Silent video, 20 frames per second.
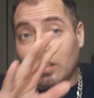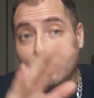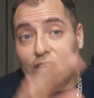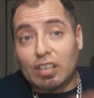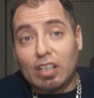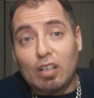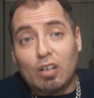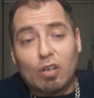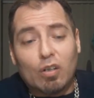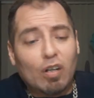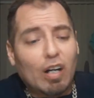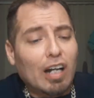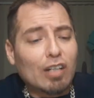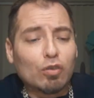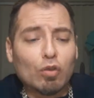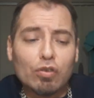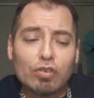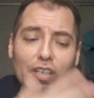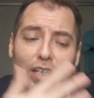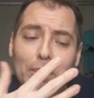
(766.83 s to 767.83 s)
sale,
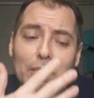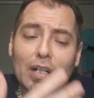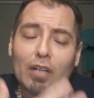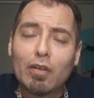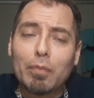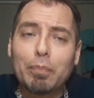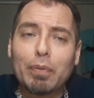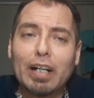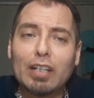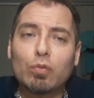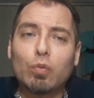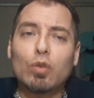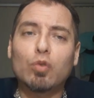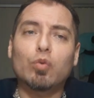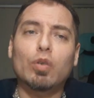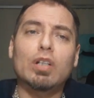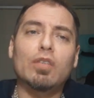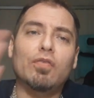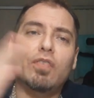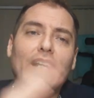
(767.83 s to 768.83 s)
also same cover price,
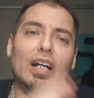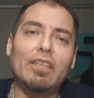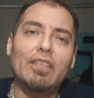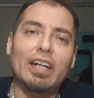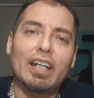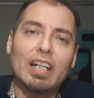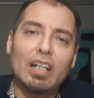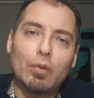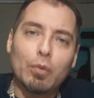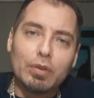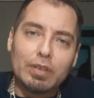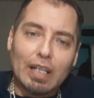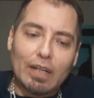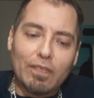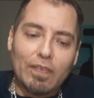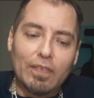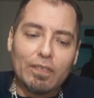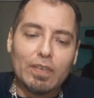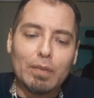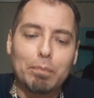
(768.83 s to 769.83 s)
$125, and it was
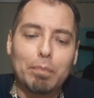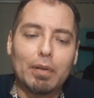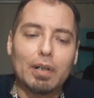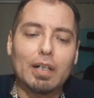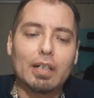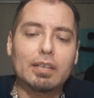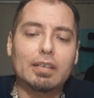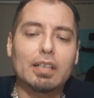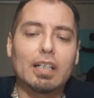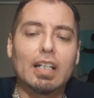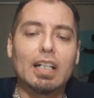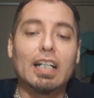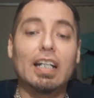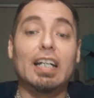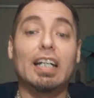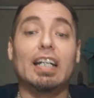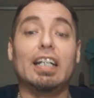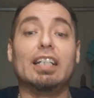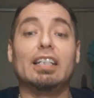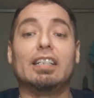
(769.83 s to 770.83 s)
at $50,
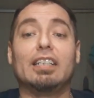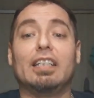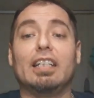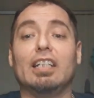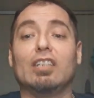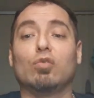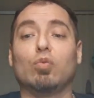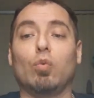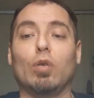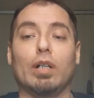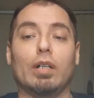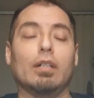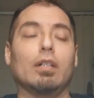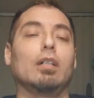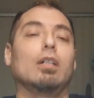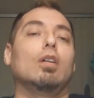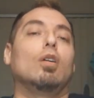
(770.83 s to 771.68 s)
is this one,